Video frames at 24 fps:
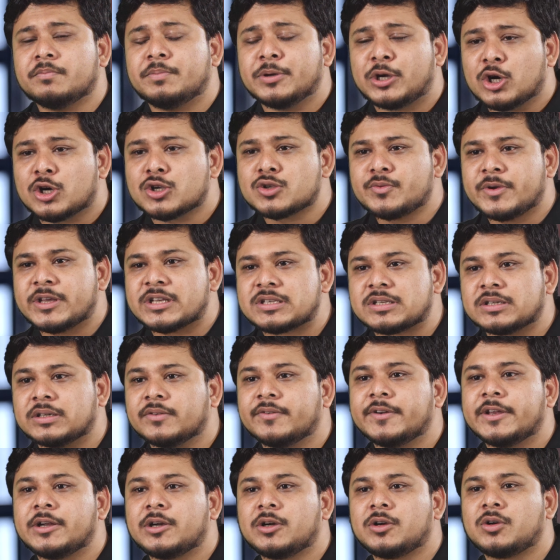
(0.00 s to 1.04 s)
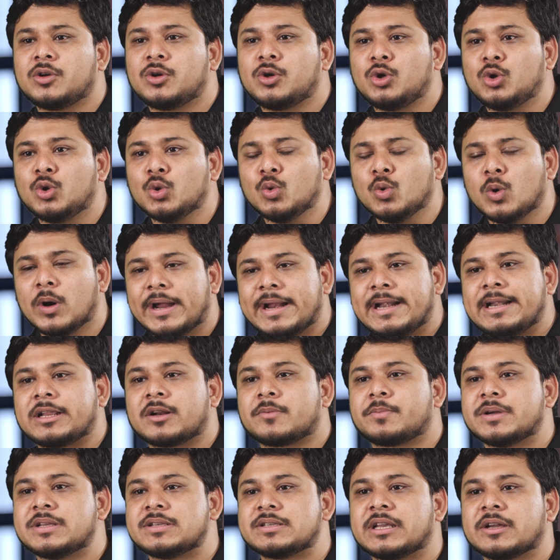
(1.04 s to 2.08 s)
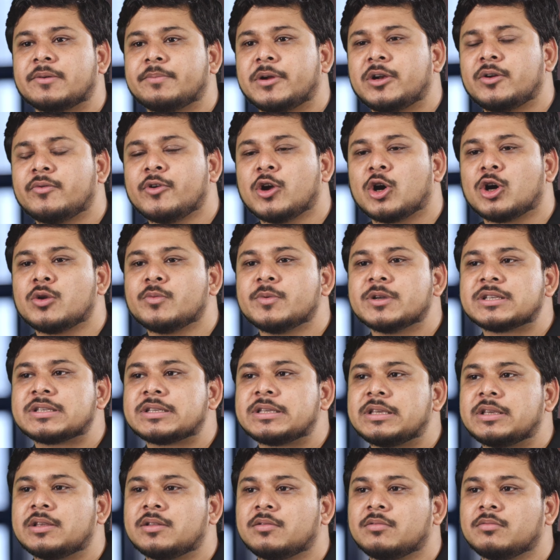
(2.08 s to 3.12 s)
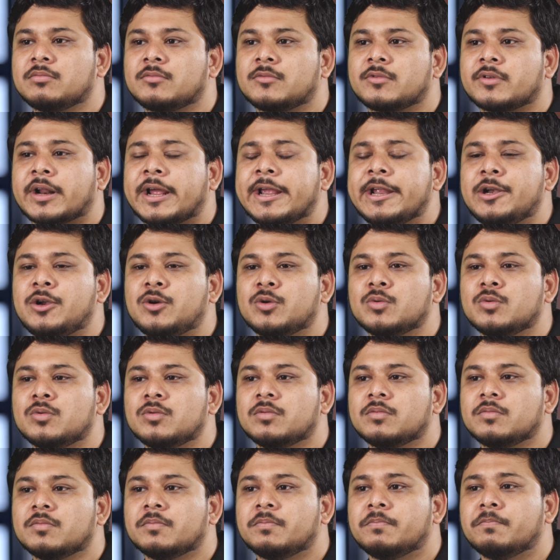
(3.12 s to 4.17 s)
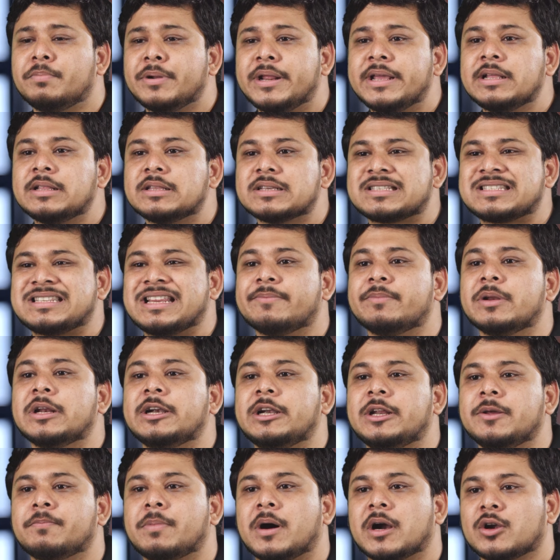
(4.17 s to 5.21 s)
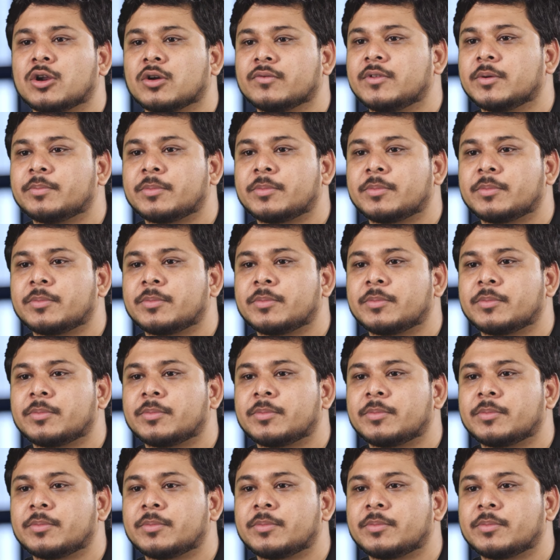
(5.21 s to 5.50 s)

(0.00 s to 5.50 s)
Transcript: Because we are serving to an enterprise segment, we always try to bring the stability part of the